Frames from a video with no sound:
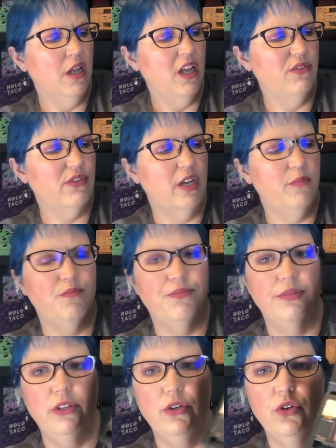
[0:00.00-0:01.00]
I've got
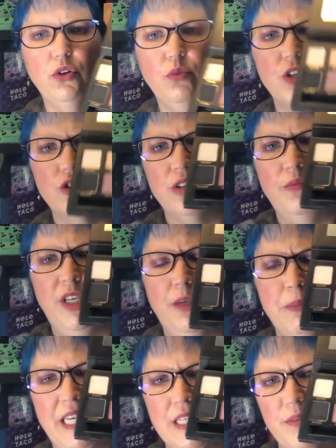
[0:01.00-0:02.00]
blue, which to me
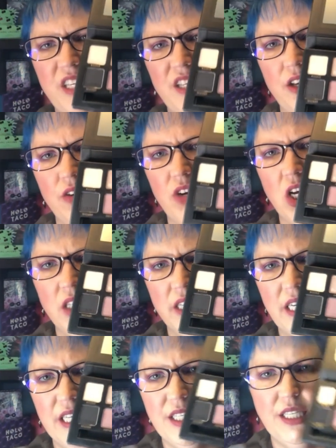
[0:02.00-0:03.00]
makes me think of
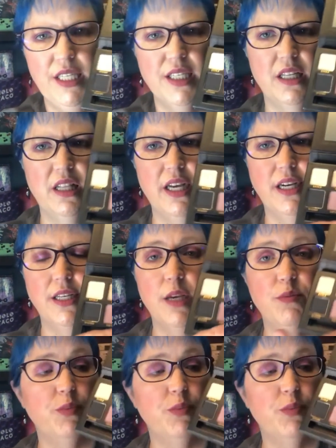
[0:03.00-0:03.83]
holiday season a lot of times.